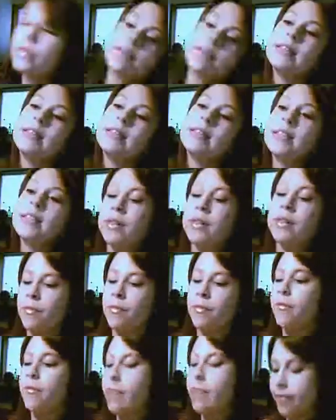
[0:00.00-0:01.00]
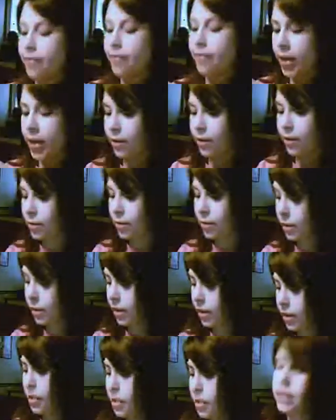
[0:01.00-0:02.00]
this in some of my videos,
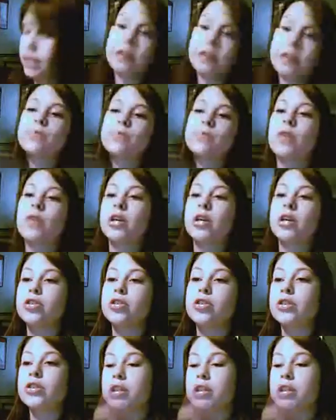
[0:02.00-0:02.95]
this brush, this